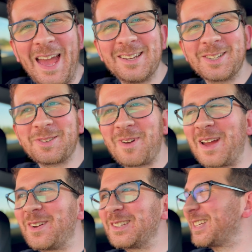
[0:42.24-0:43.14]
I just
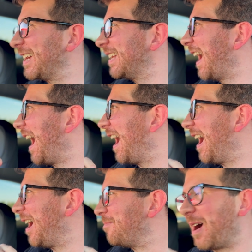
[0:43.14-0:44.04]
arrived on site.
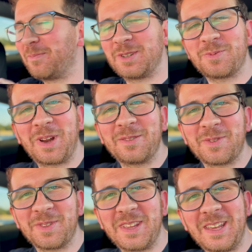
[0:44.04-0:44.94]
I'm just waiting
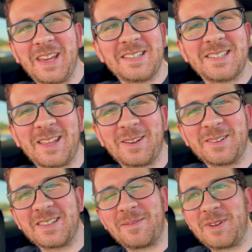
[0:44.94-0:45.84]
for the seller
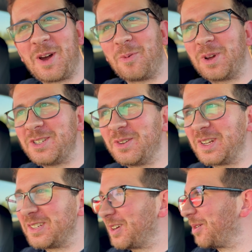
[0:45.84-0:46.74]
to let me know which
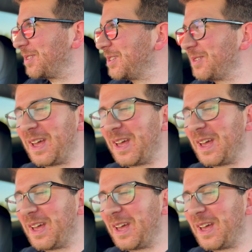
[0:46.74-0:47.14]
unit to go into,